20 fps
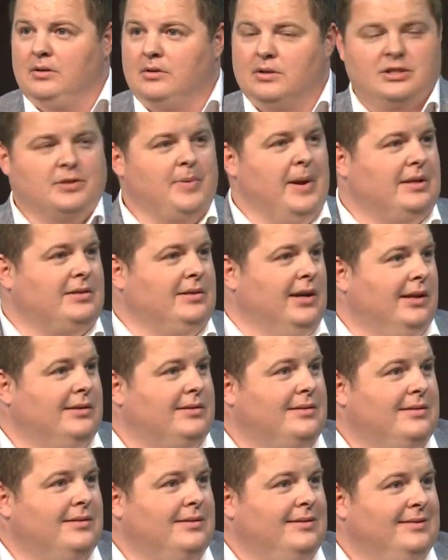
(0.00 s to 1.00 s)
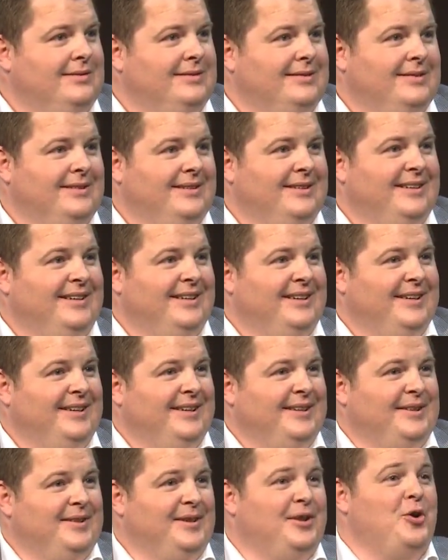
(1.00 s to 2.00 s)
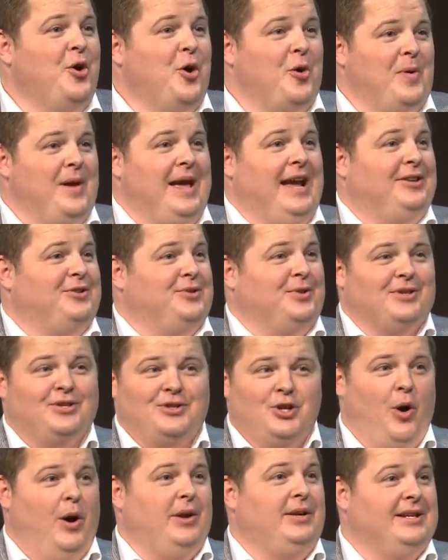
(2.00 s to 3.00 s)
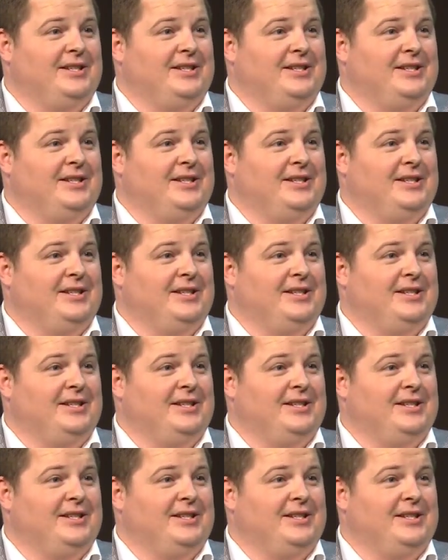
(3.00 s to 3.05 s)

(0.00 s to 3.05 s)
Does this make sense? The normal answer is no, it